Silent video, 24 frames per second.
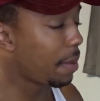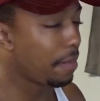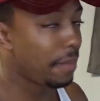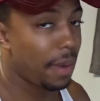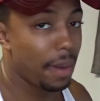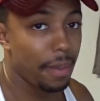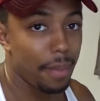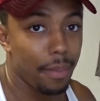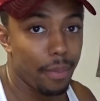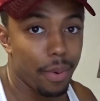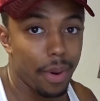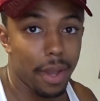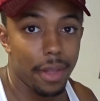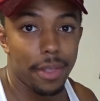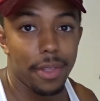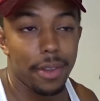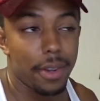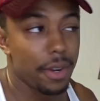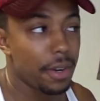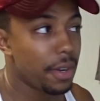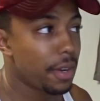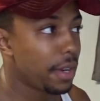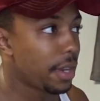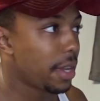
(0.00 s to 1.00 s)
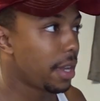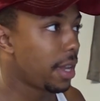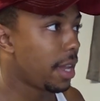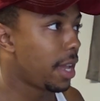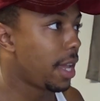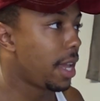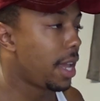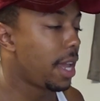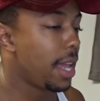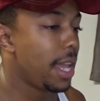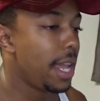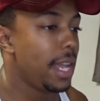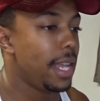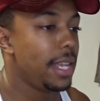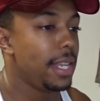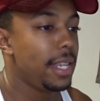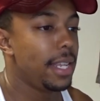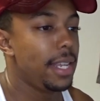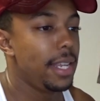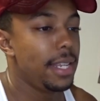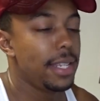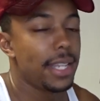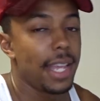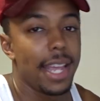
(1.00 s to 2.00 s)
my brother,
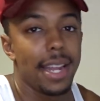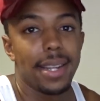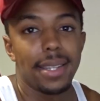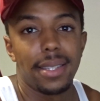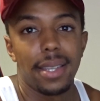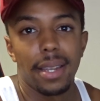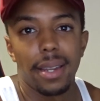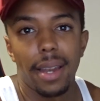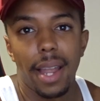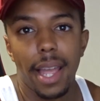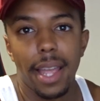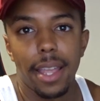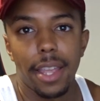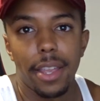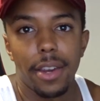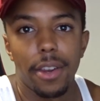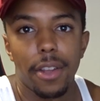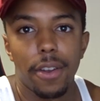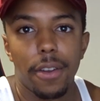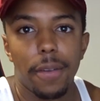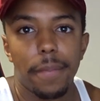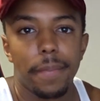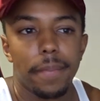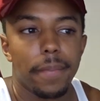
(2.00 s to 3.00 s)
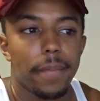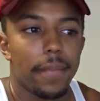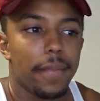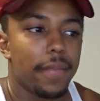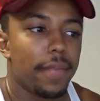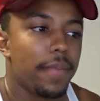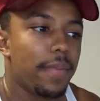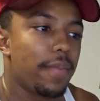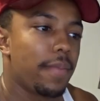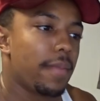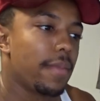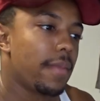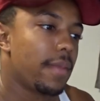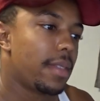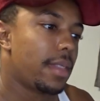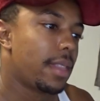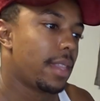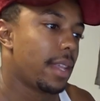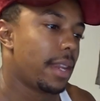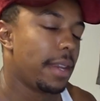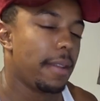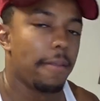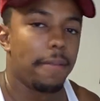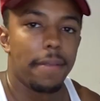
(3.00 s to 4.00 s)
he's into, like, you know,
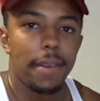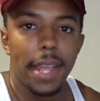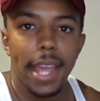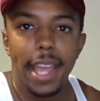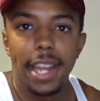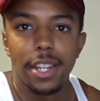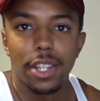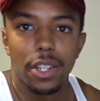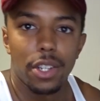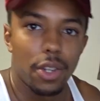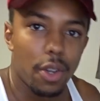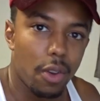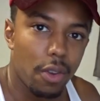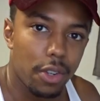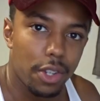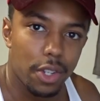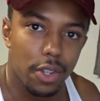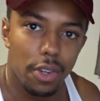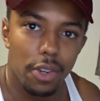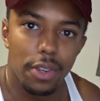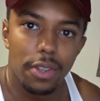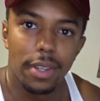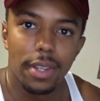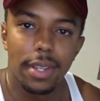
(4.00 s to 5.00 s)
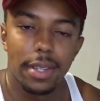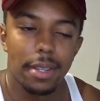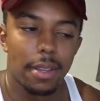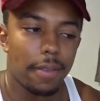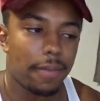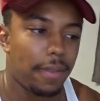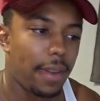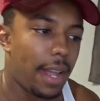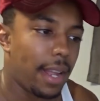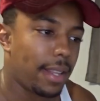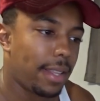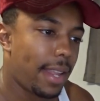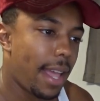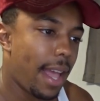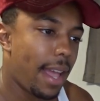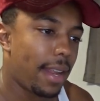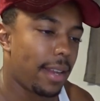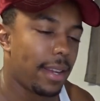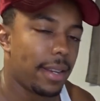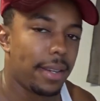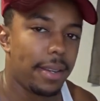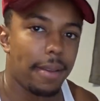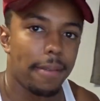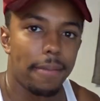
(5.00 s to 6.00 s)
the different Asian cultures, stuff like
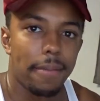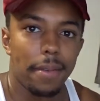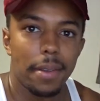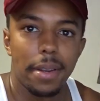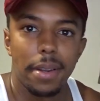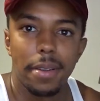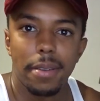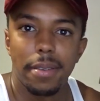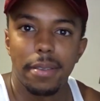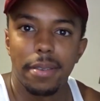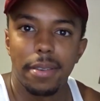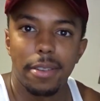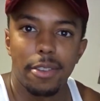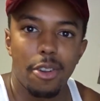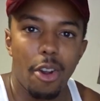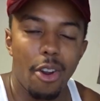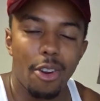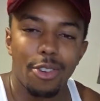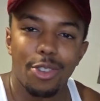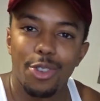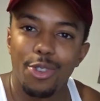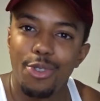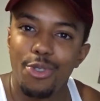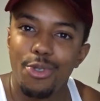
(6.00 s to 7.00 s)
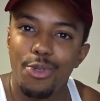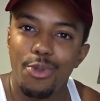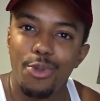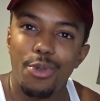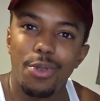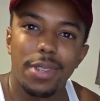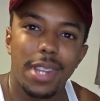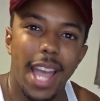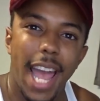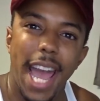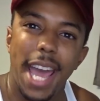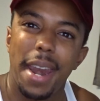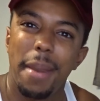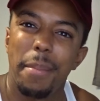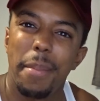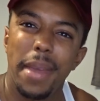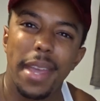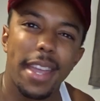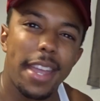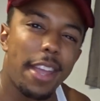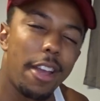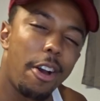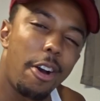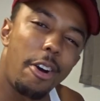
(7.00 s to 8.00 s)
that, the different cartoons,
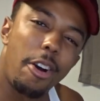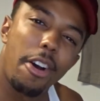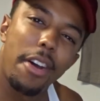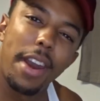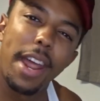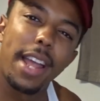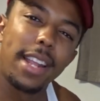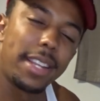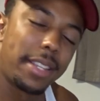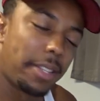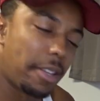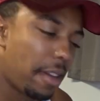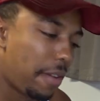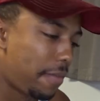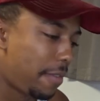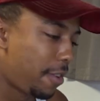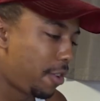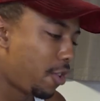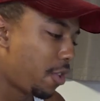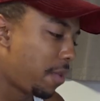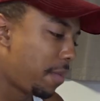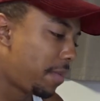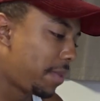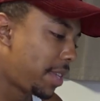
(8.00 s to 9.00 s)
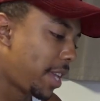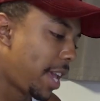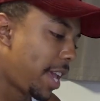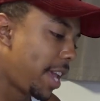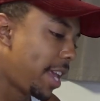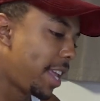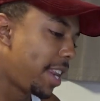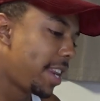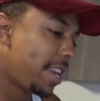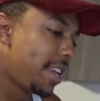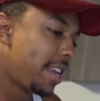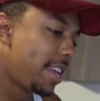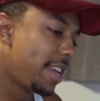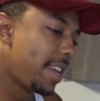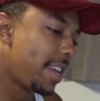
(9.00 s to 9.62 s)
anime, all that stuff, you know what I'm saying?